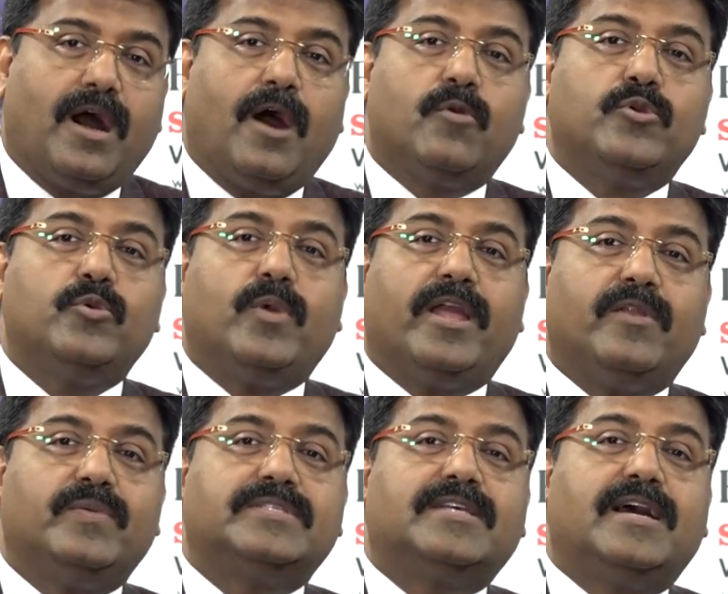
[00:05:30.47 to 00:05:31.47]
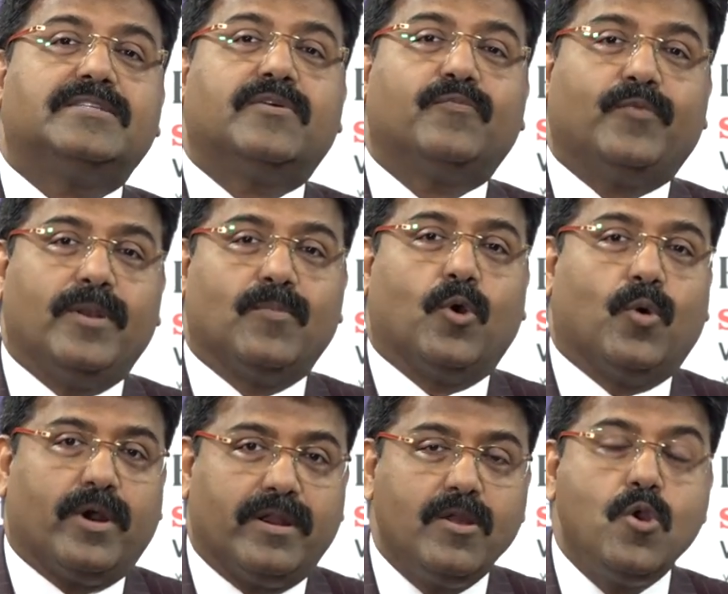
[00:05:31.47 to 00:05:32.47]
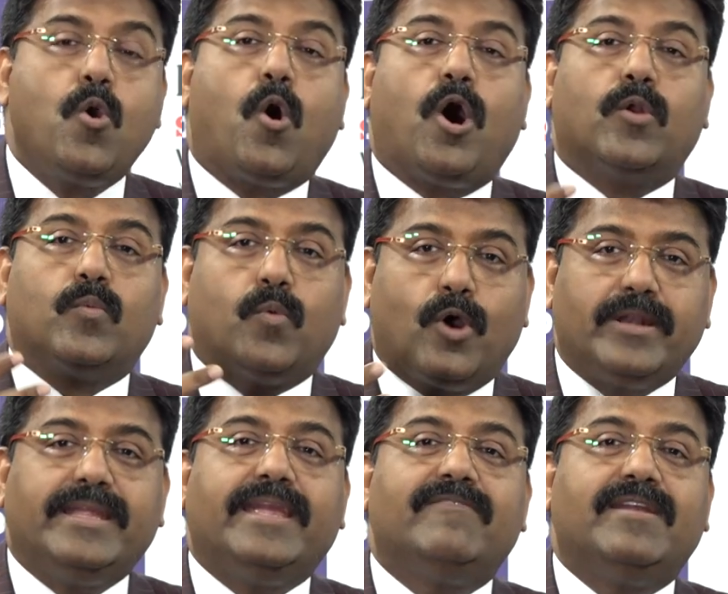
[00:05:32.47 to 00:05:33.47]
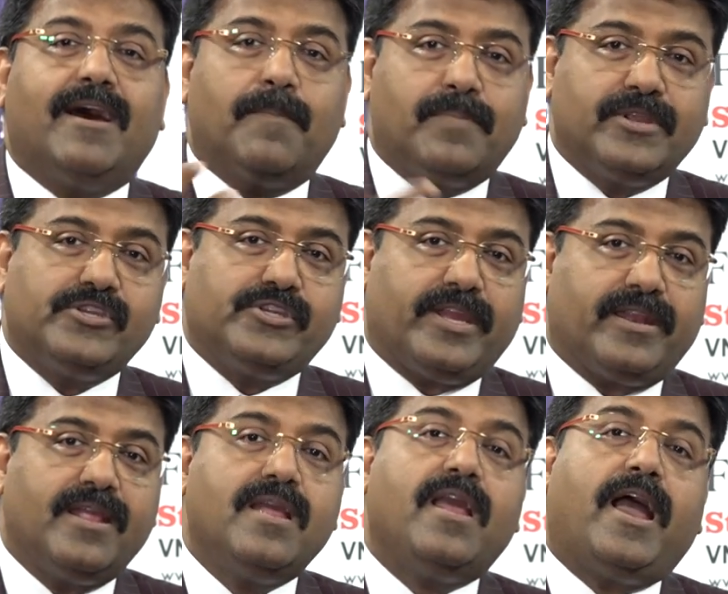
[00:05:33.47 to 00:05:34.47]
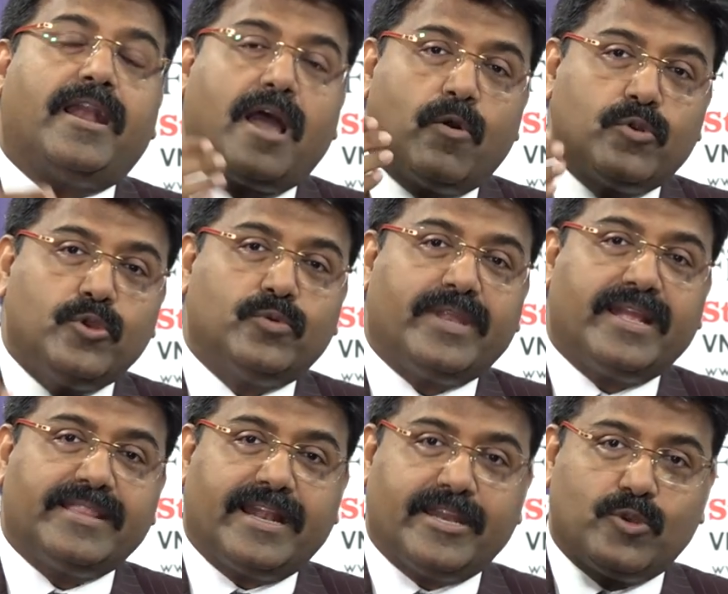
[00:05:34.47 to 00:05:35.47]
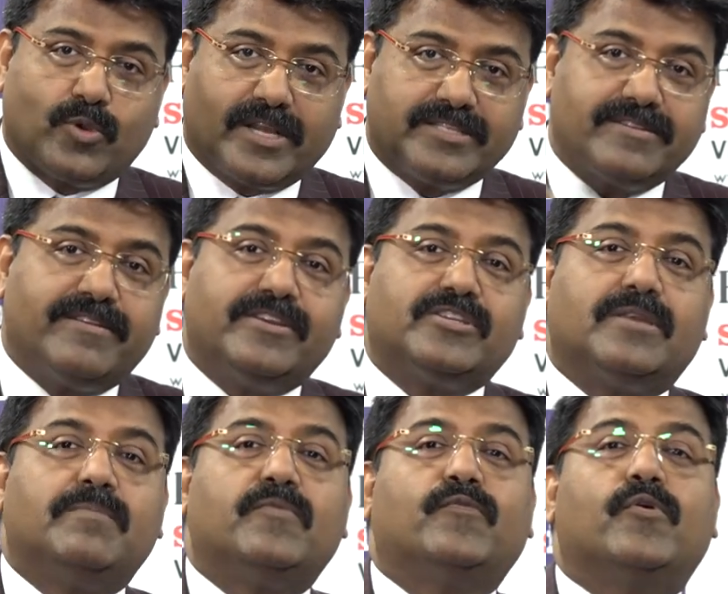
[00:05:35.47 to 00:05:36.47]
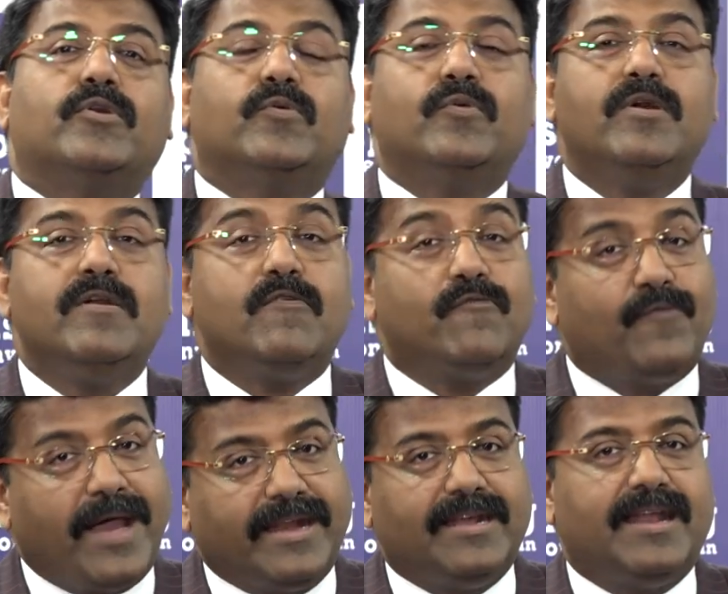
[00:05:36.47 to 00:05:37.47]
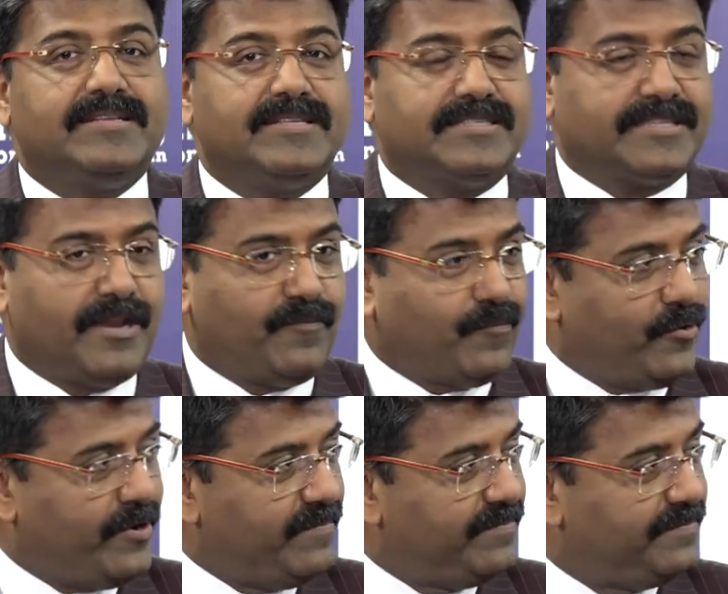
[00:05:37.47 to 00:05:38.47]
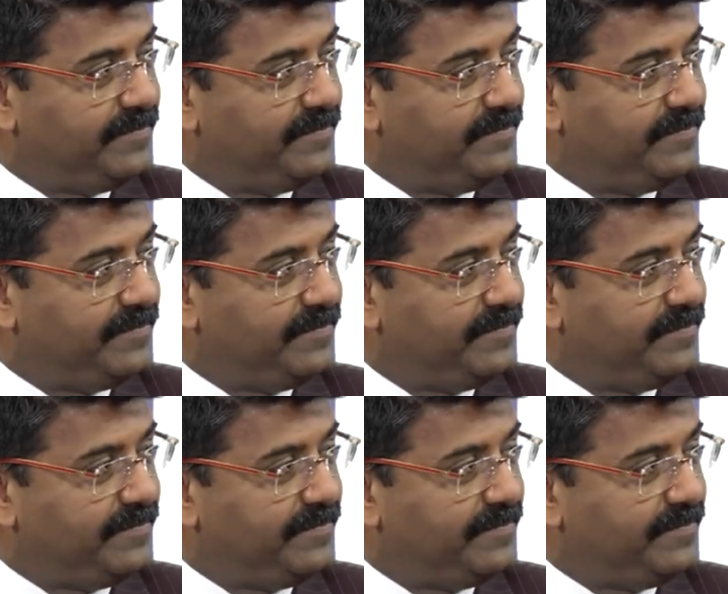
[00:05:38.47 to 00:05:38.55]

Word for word: How do you envisage a film goer on what he will appreciate? And how do you take that into consideration before you finalize a script for him?